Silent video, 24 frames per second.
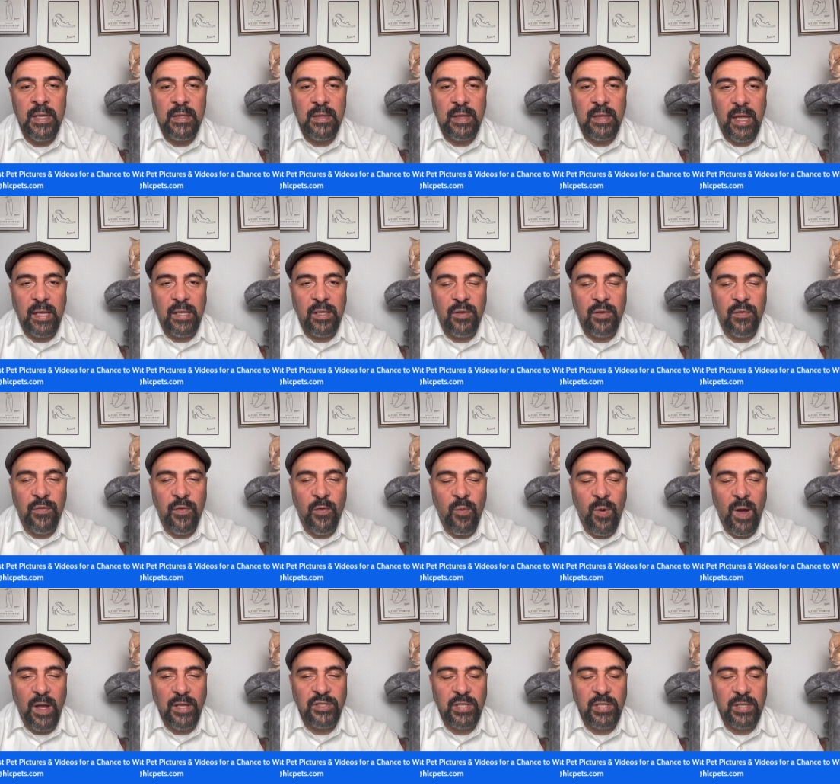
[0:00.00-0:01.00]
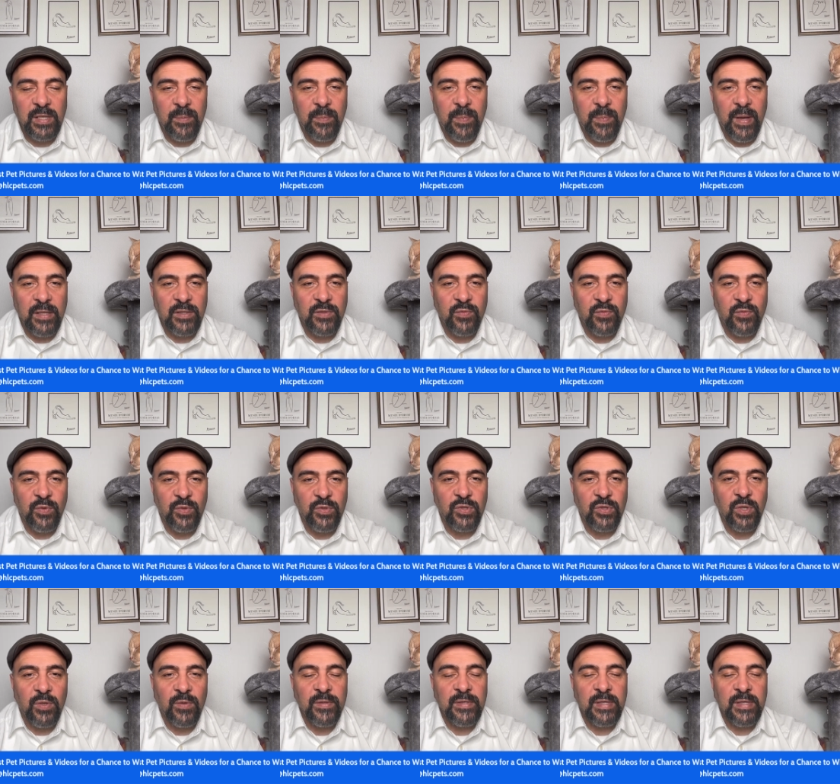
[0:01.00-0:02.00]
Thank you for watching the Pets Rule
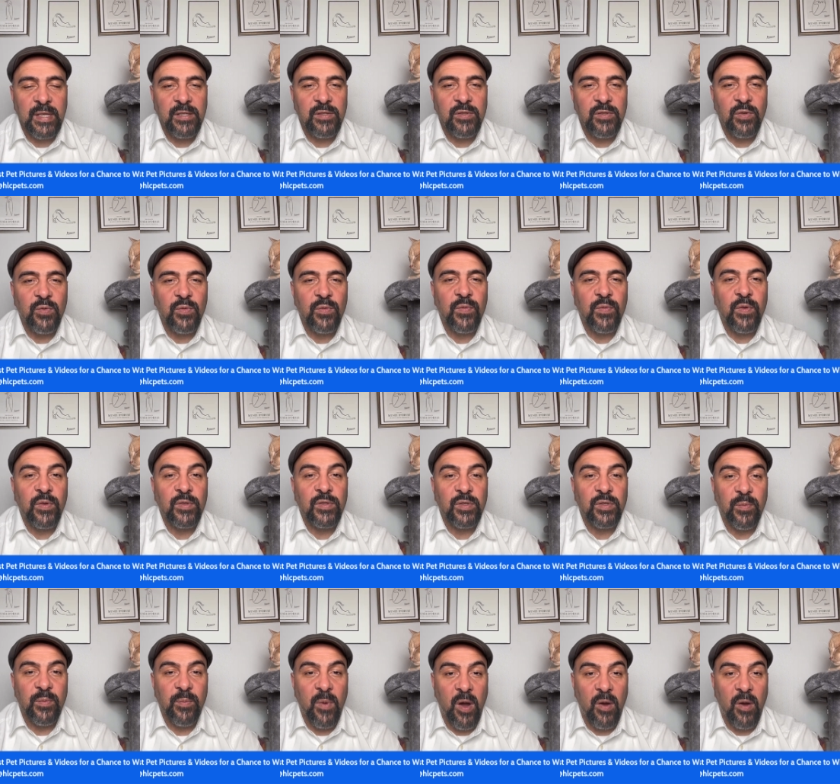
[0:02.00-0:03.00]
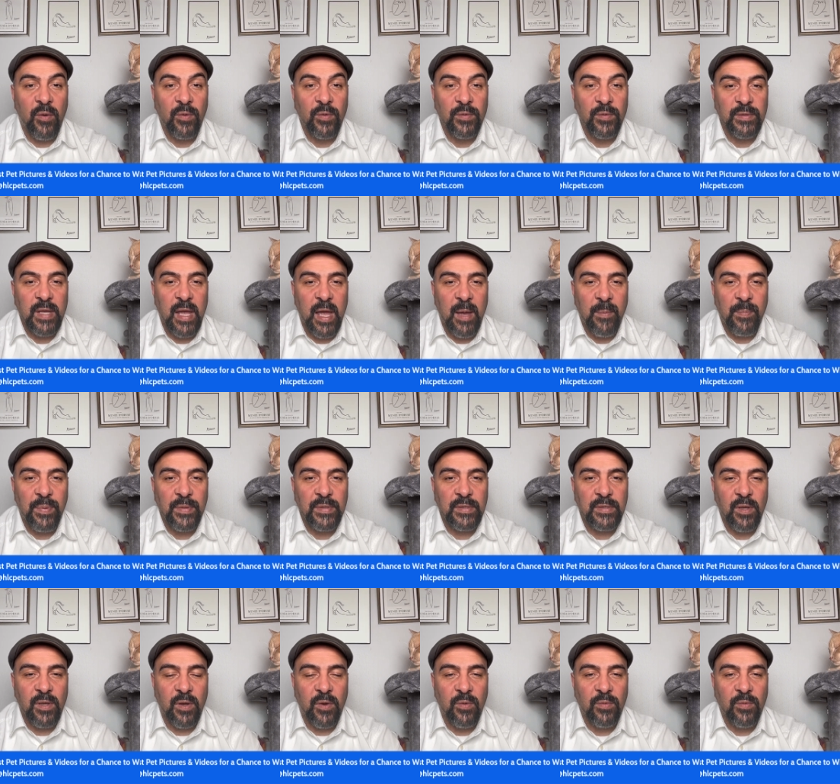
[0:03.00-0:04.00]
Show. Stay tuned for tomorrow's
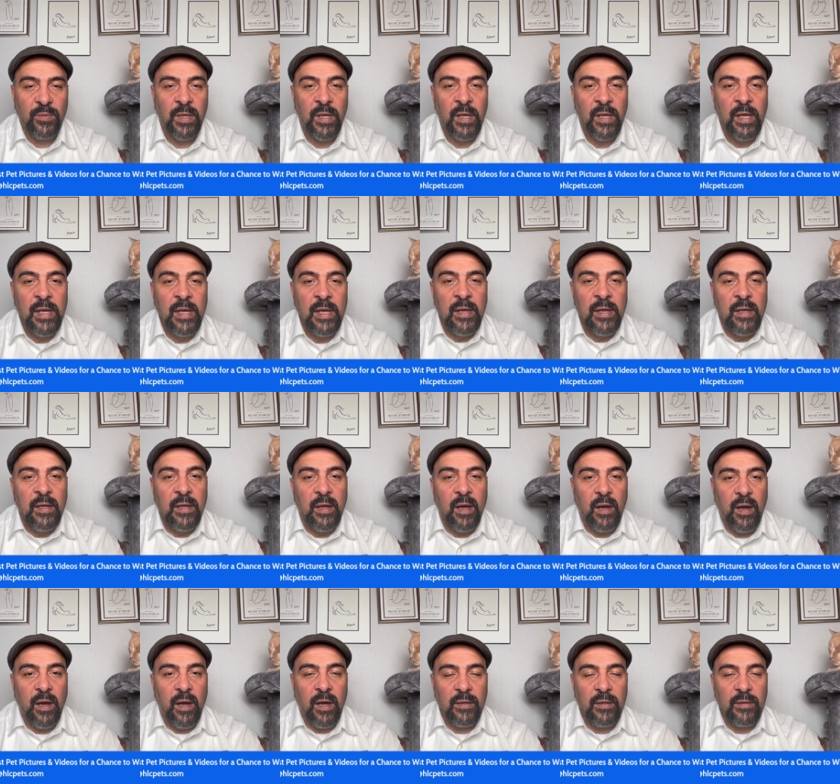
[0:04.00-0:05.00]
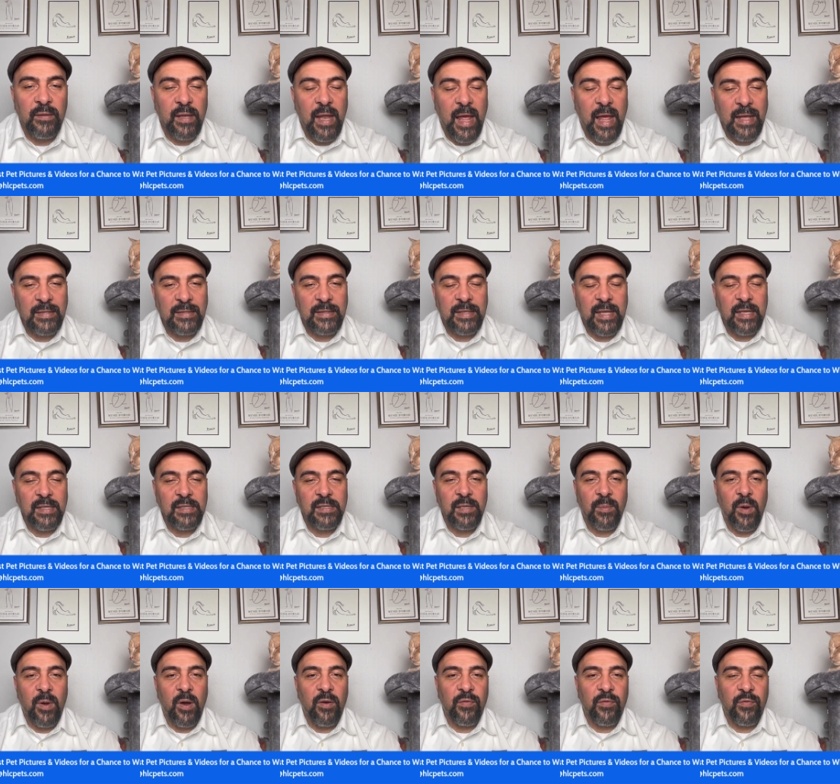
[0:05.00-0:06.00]
episode. Last day
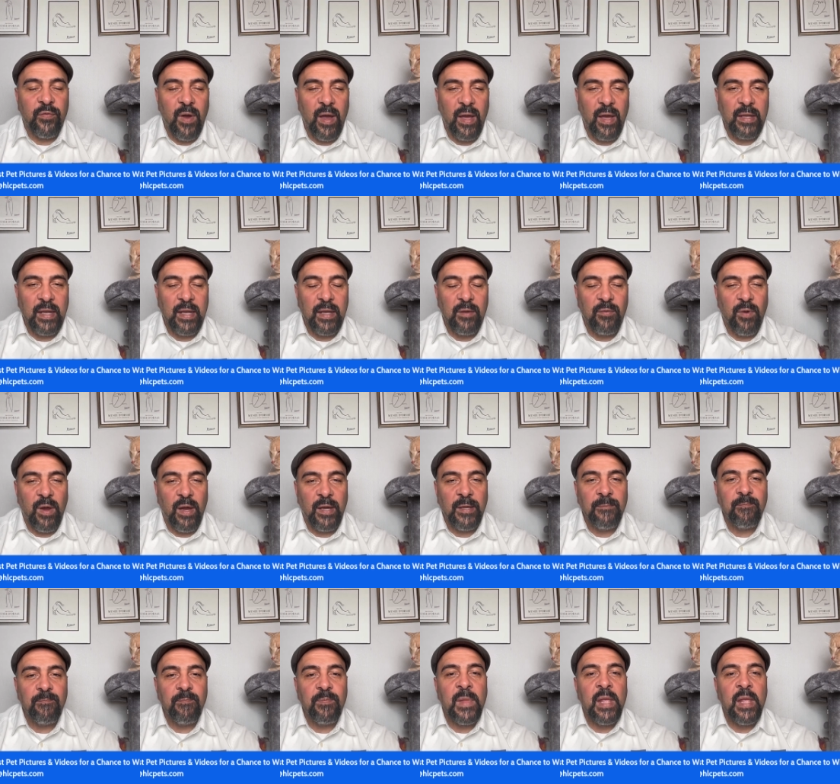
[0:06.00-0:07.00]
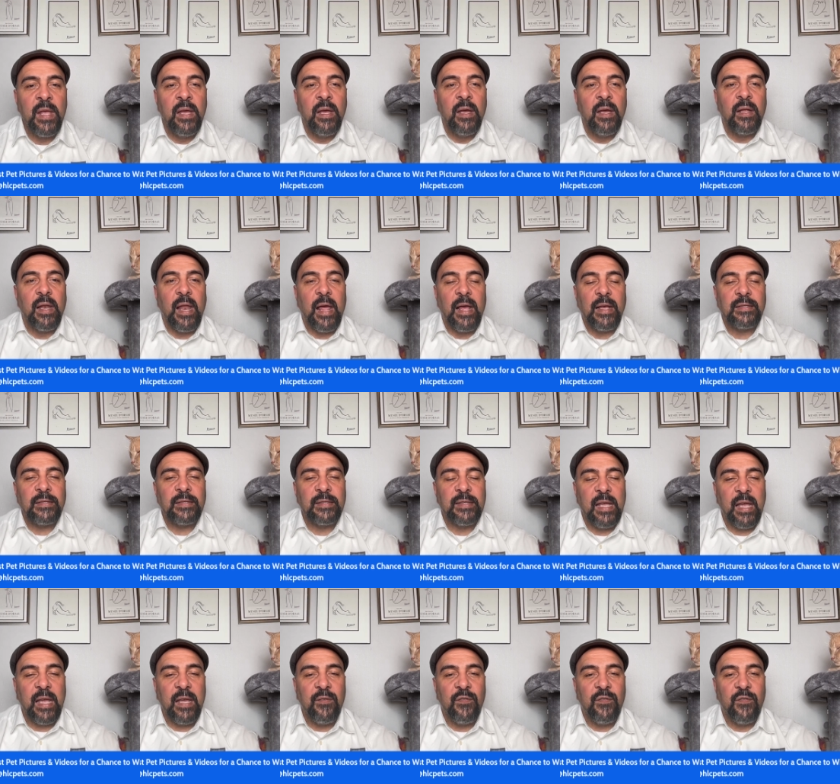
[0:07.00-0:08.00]
tomorrow, Friday, right? Last
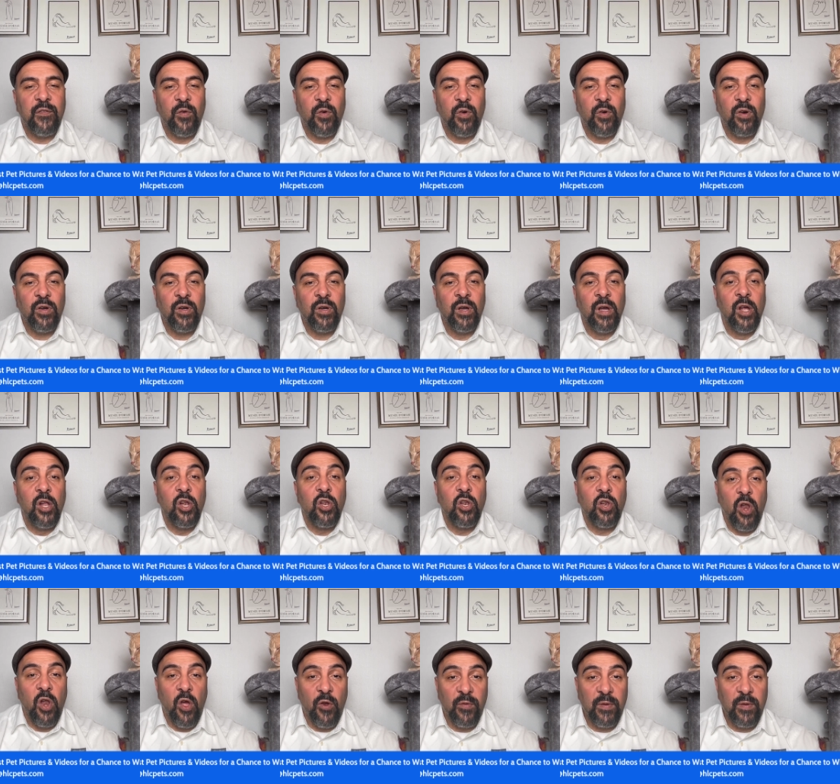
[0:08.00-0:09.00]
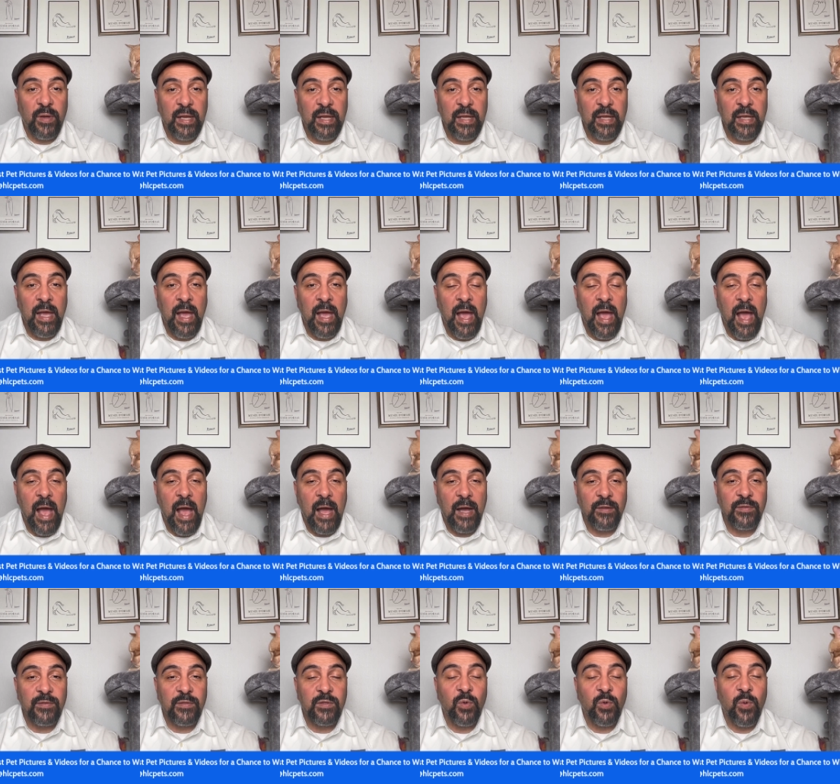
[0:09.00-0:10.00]
day for learning
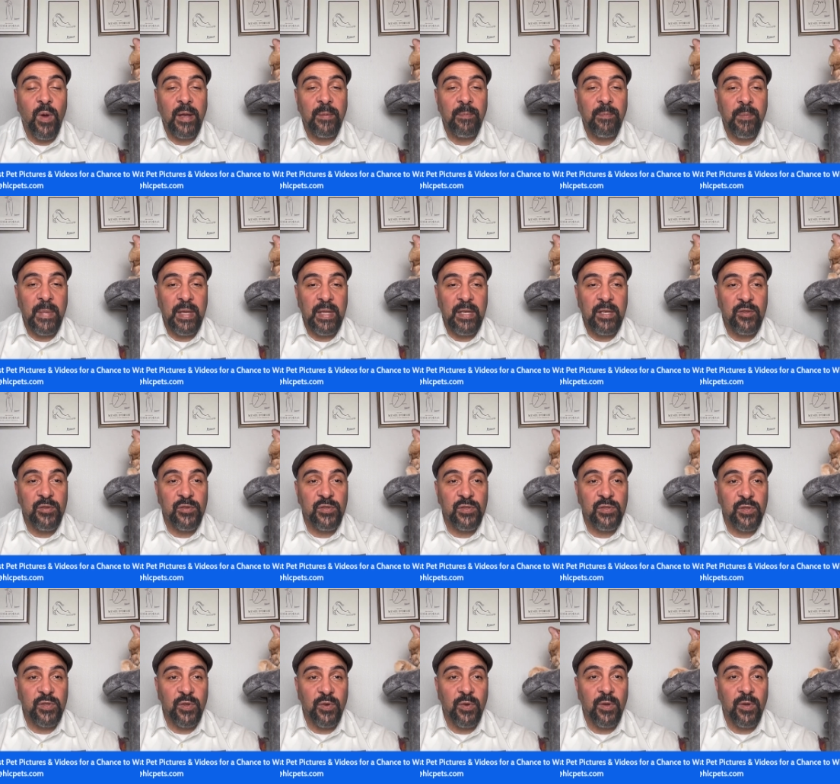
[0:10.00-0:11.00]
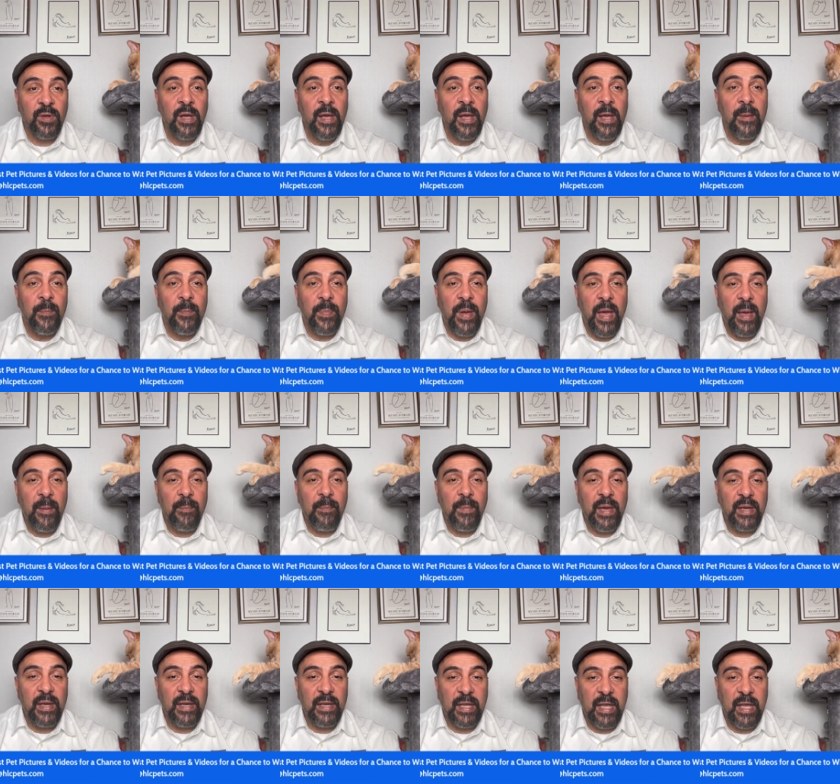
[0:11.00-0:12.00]
how to administer pet
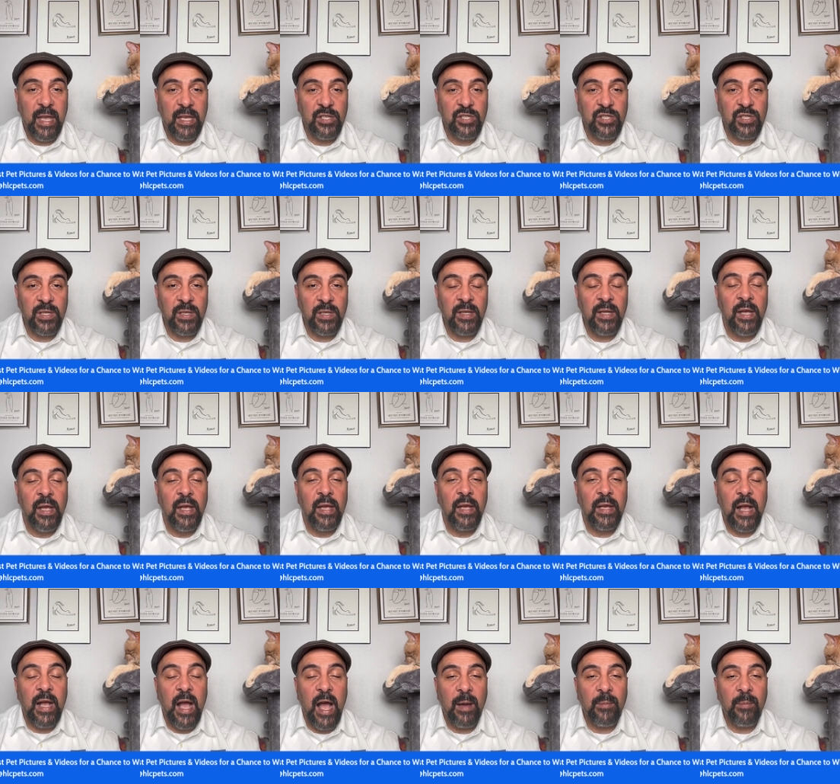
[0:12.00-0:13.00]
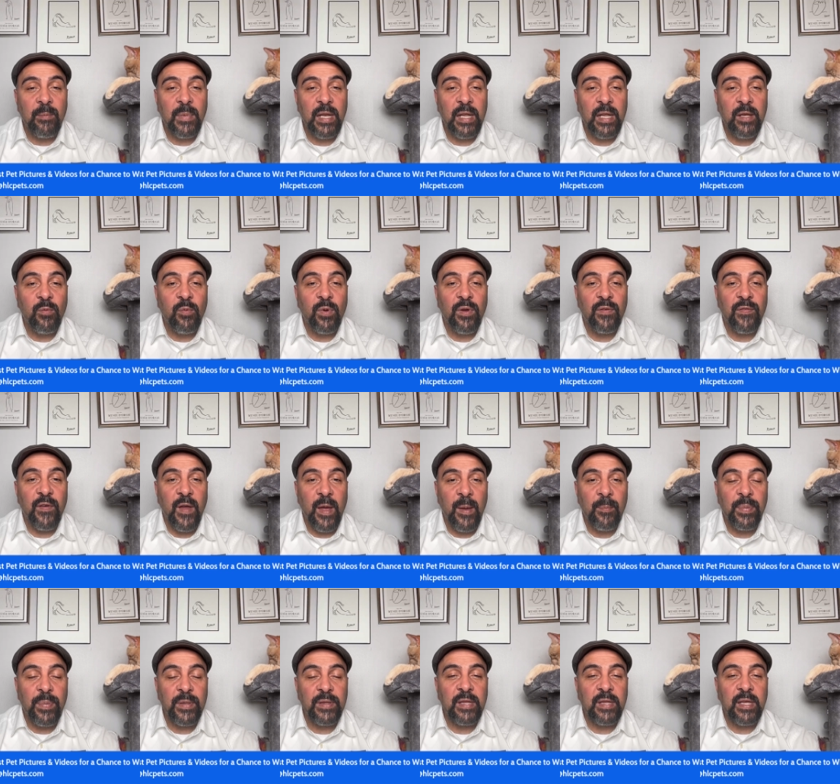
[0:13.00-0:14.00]
medication calmly, with
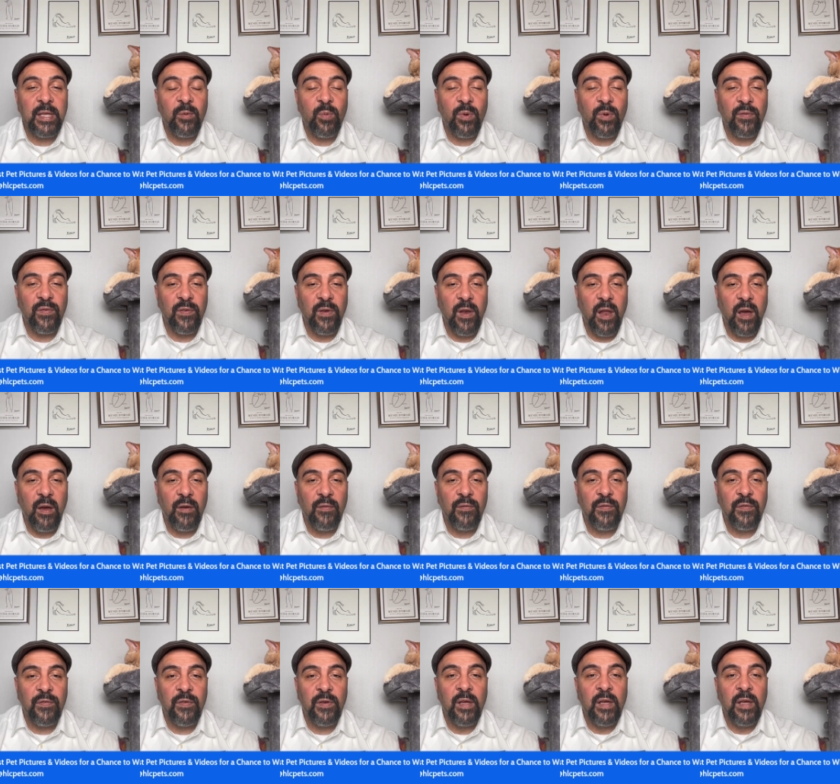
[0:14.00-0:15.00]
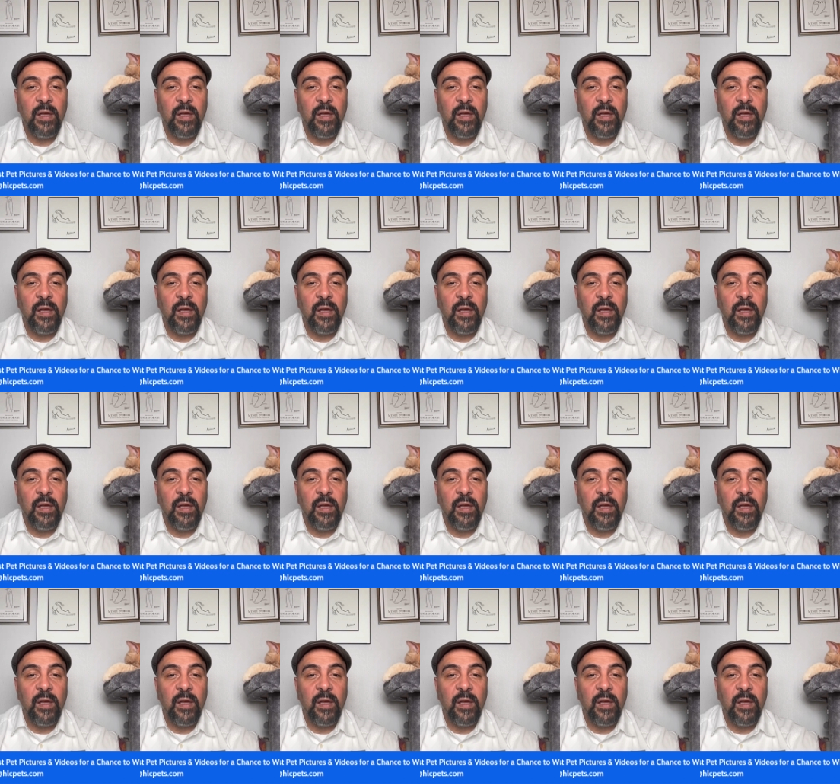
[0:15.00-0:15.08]
empathy, with love.